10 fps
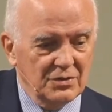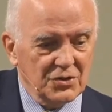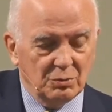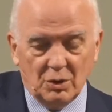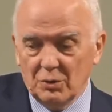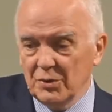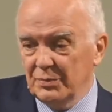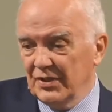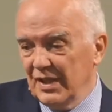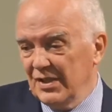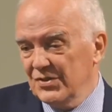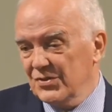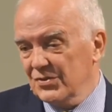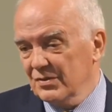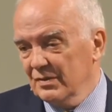So all the
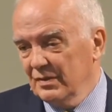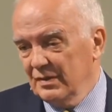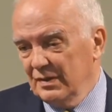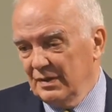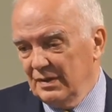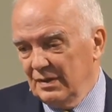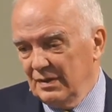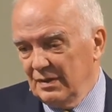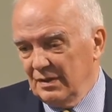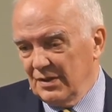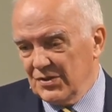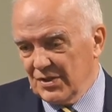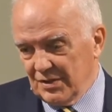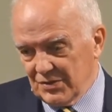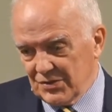praise is
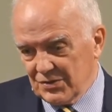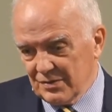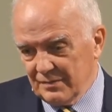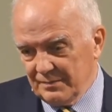his.